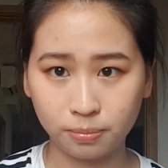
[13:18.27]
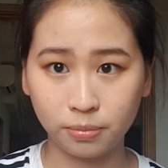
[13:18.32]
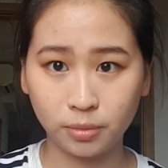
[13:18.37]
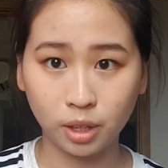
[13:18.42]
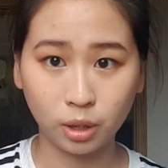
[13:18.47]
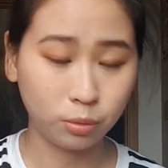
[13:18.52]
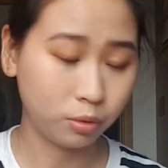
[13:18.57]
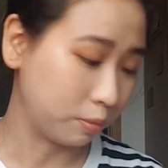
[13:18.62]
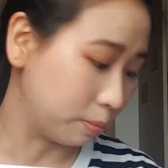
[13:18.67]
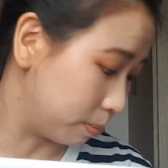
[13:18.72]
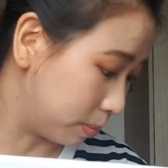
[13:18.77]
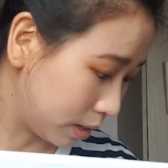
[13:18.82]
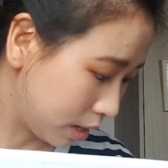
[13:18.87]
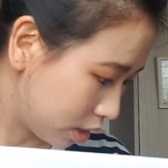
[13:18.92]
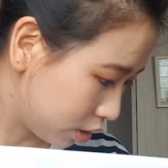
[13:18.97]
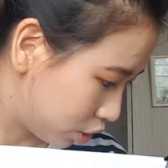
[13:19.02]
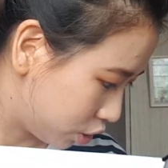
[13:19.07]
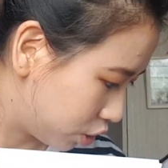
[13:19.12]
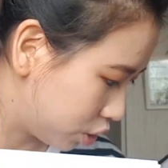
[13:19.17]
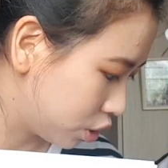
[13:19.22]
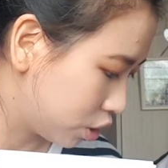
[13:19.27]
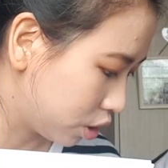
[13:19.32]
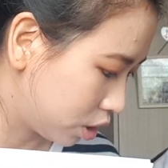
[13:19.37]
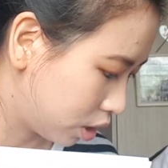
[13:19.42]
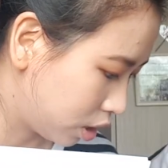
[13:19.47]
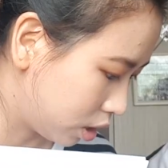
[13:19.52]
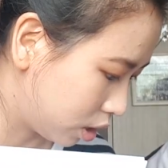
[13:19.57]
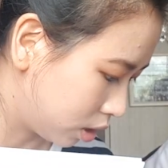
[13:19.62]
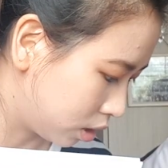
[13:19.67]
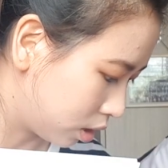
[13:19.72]
Done with blush,
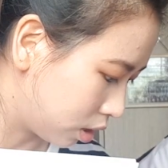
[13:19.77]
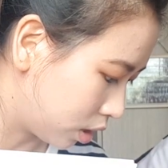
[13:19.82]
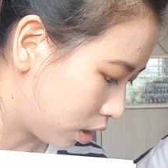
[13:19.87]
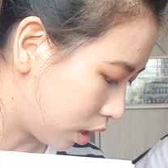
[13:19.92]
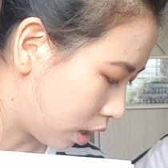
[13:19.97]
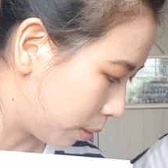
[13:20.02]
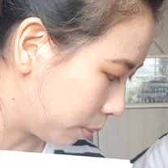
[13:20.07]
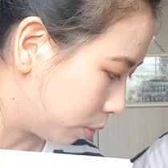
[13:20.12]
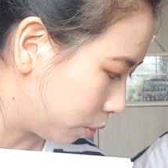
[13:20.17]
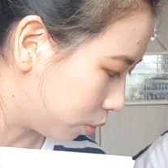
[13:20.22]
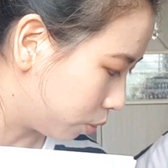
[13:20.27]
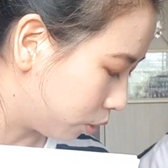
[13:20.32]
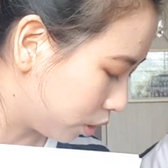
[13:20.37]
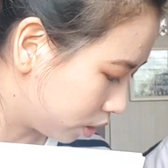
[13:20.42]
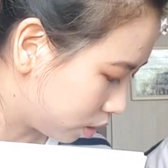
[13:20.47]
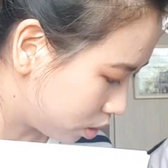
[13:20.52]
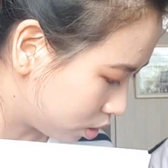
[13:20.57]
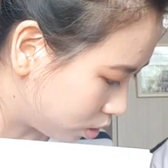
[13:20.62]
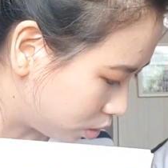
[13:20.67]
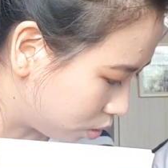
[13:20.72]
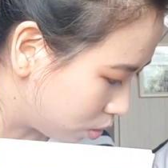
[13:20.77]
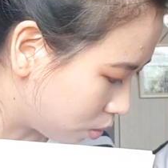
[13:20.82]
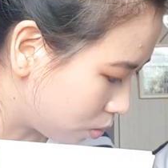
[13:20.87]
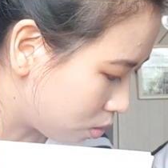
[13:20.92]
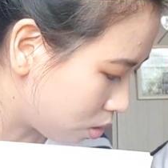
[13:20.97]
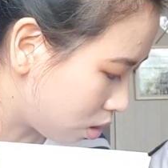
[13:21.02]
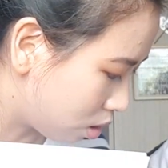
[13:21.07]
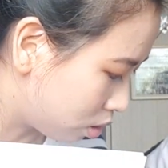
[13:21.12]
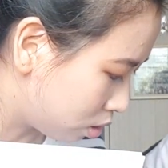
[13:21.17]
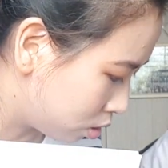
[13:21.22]
and I'm going to
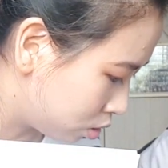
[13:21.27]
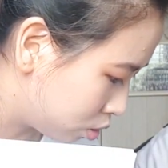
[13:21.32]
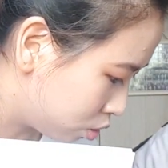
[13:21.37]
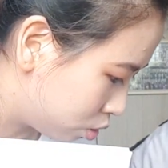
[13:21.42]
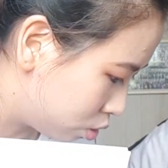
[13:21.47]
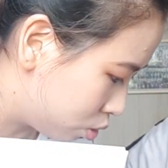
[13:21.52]
go on